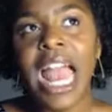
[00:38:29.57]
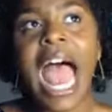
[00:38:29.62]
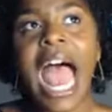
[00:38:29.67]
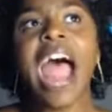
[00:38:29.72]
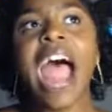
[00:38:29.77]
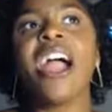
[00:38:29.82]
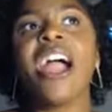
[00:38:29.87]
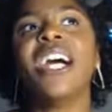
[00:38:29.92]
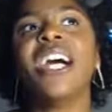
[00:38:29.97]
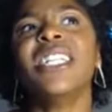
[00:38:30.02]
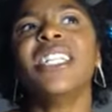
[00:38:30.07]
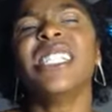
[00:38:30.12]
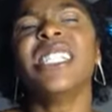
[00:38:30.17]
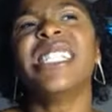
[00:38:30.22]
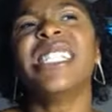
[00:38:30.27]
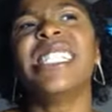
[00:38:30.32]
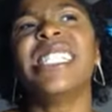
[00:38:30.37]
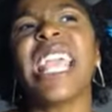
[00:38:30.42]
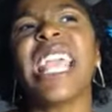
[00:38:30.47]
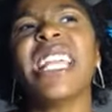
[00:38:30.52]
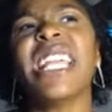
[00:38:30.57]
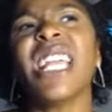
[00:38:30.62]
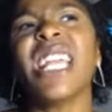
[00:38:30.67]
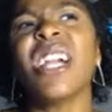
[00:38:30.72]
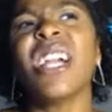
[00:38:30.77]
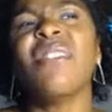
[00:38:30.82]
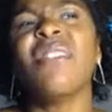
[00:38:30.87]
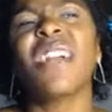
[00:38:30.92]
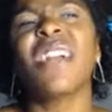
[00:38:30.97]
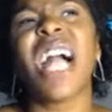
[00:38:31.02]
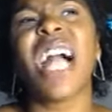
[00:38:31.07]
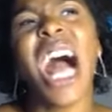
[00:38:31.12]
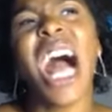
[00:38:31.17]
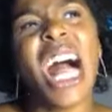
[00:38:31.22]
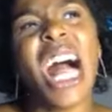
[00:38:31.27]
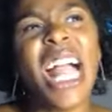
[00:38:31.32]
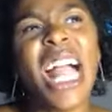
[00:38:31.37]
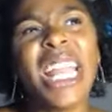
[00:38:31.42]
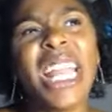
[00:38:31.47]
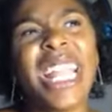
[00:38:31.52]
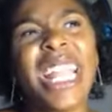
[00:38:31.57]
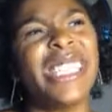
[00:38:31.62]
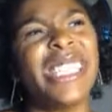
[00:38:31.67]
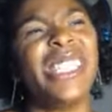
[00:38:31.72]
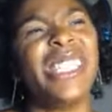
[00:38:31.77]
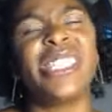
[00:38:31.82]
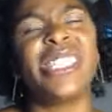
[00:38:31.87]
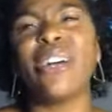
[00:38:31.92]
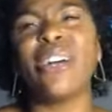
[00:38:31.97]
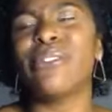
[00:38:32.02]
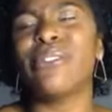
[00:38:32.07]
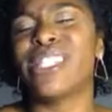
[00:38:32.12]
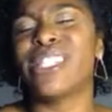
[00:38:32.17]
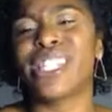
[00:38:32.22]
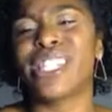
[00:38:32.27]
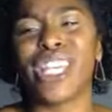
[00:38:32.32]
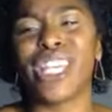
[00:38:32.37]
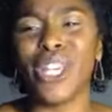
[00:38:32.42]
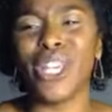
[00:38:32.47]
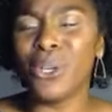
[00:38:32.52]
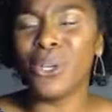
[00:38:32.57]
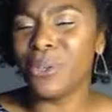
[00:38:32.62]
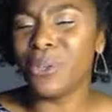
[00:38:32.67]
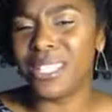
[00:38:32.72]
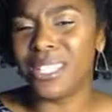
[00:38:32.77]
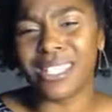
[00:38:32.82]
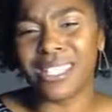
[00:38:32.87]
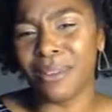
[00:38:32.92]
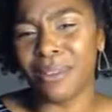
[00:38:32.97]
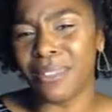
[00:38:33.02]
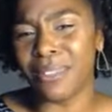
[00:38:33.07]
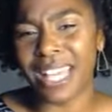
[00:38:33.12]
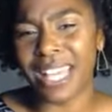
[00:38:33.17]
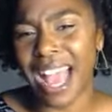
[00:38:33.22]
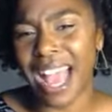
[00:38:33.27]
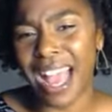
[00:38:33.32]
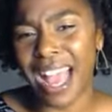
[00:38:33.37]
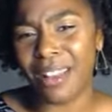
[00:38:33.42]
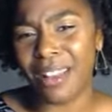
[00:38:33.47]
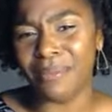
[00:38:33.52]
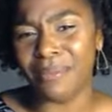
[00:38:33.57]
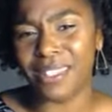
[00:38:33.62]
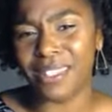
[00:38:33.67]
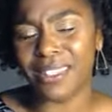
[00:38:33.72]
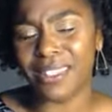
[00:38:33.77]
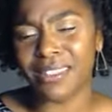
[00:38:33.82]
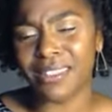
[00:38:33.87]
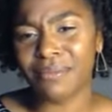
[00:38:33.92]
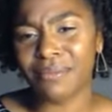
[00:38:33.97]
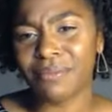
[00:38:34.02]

Our understanding of God is so skewed sometimes.